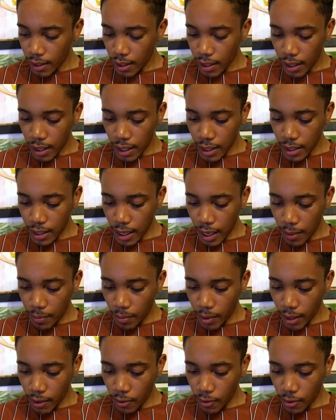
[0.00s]
He slapped
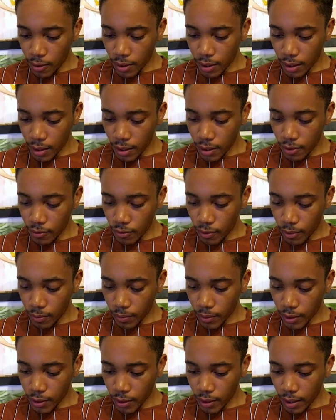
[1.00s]
my horse on its
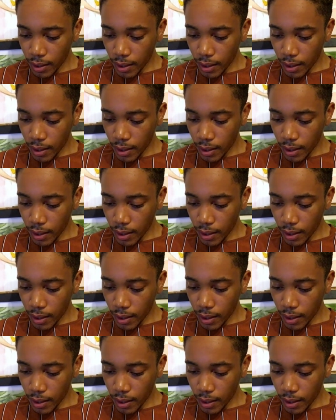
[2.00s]
rump so